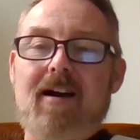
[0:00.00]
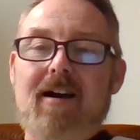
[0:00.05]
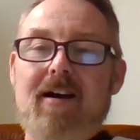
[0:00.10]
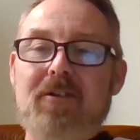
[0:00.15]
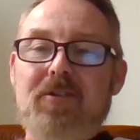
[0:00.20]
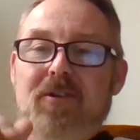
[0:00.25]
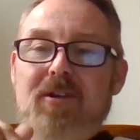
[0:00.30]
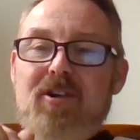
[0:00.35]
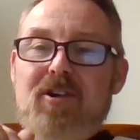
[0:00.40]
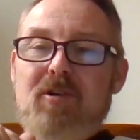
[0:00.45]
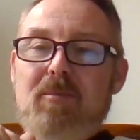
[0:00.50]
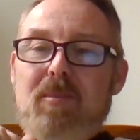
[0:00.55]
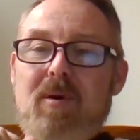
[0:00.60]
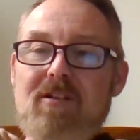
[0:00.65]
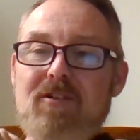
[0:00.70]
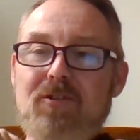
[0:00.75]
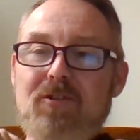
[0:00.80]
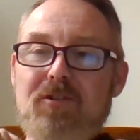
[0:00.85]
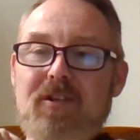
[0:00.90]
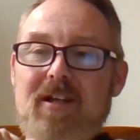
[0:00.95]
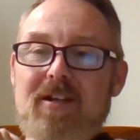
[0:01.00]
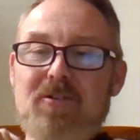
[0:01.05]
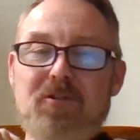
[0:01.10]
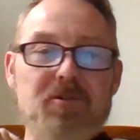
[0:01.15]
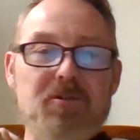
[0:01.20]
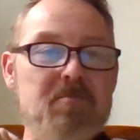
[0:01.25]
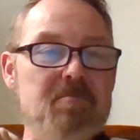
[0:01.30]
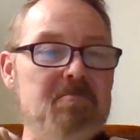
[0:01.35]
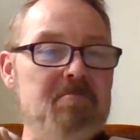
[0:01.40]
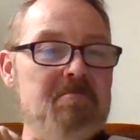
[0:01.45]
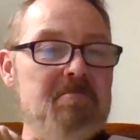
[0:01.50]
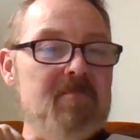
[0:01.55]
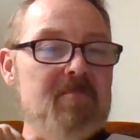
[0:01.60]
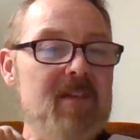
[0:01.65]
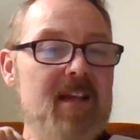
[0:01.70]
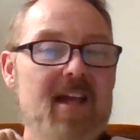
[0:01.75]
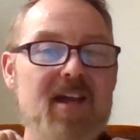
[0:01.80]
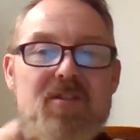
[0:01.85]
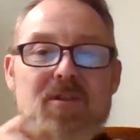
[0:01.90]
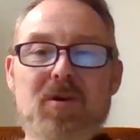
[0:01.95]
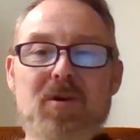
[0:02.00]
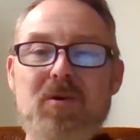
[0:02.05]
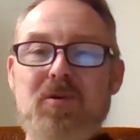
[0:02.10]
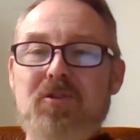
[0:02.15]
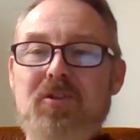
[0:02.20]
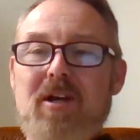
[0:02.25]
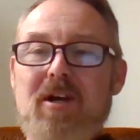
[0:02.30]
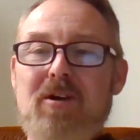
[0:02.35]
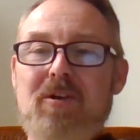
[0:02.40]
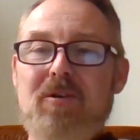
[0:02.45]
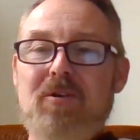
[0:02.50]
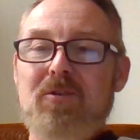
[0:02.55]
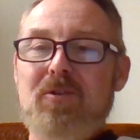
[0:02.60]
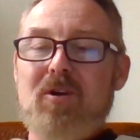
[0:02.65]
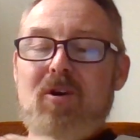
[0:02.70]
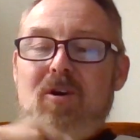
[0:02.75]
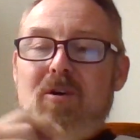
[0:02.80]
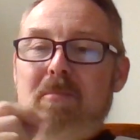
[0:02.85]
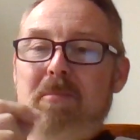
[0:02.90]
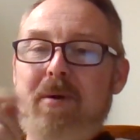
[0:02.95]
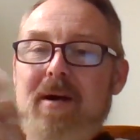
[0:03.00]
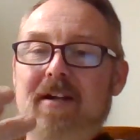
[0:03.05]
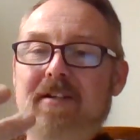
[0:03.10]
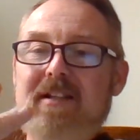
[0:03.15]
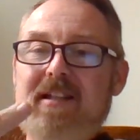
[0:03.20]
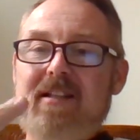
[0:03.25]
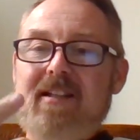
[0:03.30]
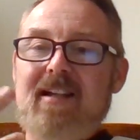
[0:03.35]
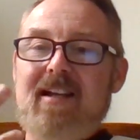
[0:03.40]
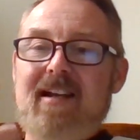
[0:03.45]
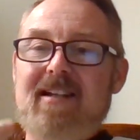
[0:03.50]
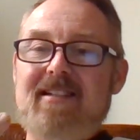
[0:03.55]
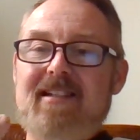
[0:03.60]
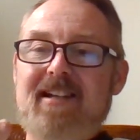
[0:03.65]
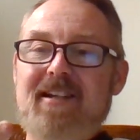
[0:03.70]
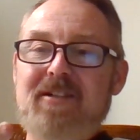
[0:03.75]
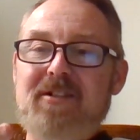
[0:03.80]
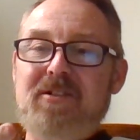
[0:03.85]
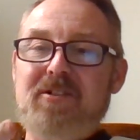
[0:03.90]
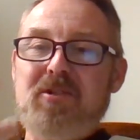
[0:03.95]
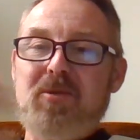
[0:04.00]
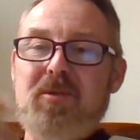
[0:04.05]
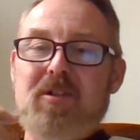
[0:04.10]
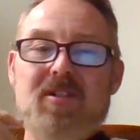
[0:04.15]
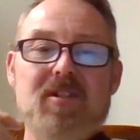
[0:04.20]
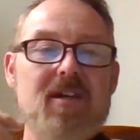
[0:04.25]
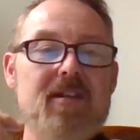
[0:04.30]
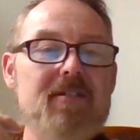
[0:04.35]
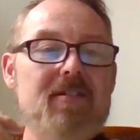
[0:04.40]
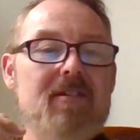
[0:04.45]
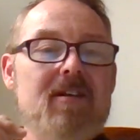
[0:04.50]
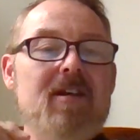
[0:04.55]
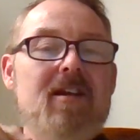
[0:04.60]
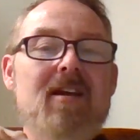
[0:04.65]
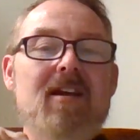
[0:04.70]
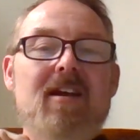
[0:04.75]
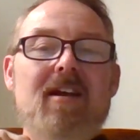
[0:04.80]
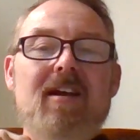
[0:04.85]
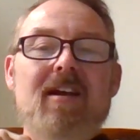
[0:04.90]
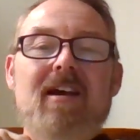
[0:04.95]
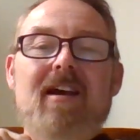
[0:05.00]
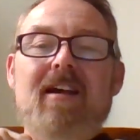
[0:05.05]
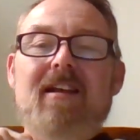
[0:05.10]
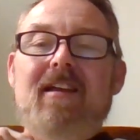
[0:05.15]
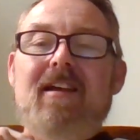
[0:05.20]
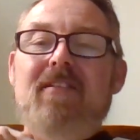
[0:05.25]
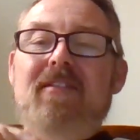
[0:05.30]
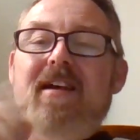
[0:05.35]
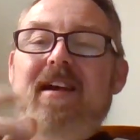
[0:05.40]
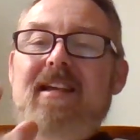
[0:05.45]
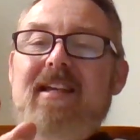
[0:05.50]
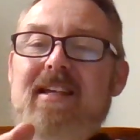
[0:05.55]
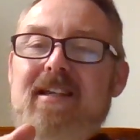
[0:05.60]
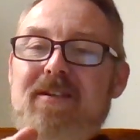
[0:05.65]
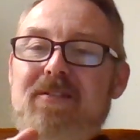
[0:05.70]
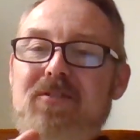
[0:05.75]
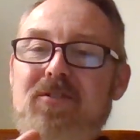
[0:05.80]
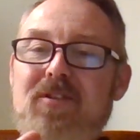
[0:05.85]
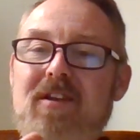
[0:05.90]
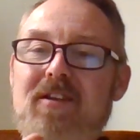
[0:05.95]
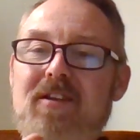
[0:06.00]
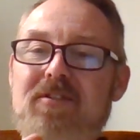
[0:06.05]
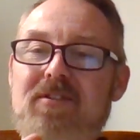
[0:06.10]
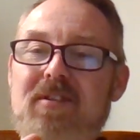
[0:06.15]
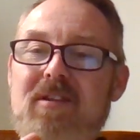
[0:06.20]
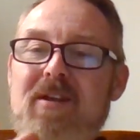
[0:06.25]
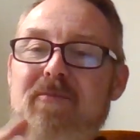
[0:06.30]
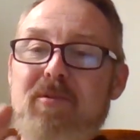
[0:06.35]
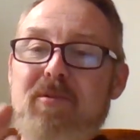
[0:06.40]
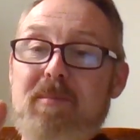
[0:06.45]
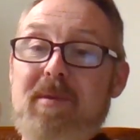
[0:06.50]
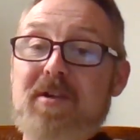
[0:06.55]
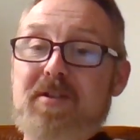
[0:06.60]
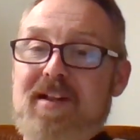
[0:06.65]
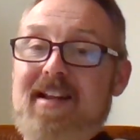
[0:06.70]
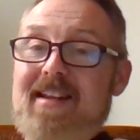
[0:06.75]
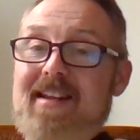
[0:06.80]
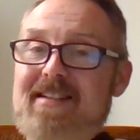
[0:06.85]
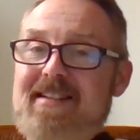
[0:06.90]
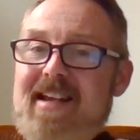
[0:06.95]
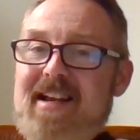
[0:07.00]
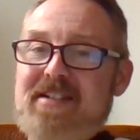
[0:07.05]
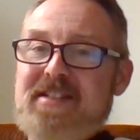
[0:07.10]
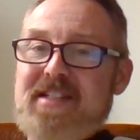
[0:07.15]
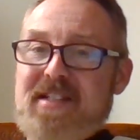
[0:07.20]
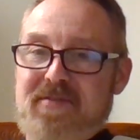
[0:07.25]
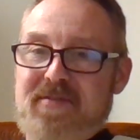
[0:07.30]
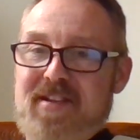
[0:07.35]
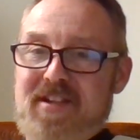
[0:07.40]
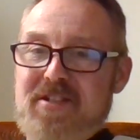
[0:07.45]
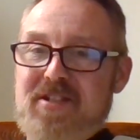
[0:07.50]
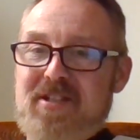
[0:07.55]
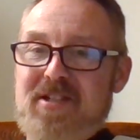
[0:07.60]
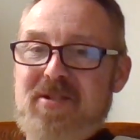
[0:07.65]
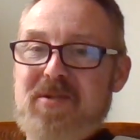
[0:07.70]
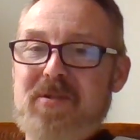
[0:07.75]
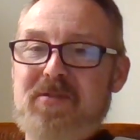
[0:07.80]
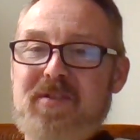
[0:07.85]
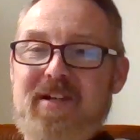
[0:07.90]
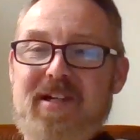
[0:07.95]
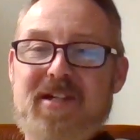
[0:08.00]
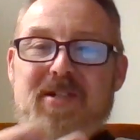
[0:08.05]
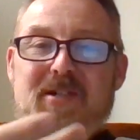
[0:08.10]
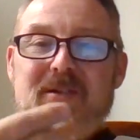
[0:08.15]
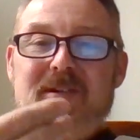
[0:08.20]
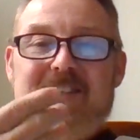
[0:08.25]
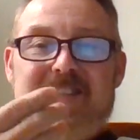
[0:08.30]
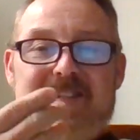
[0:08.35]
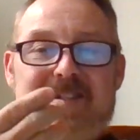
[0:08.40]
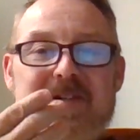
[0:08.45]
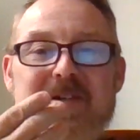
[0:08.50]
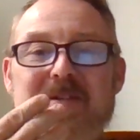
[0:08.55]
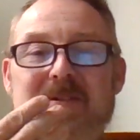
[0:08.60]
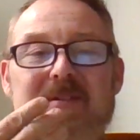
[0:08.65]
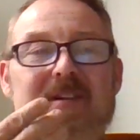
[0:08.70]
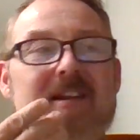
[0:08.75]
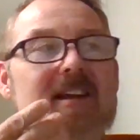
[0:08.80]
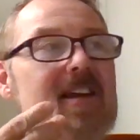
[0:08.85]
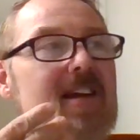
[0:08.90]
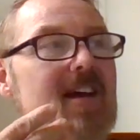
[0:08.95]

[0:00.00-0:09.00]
a single ball of cells. And those cells are practically identical to each other. And, and that gives us information. That is actually a vestigial feature in its own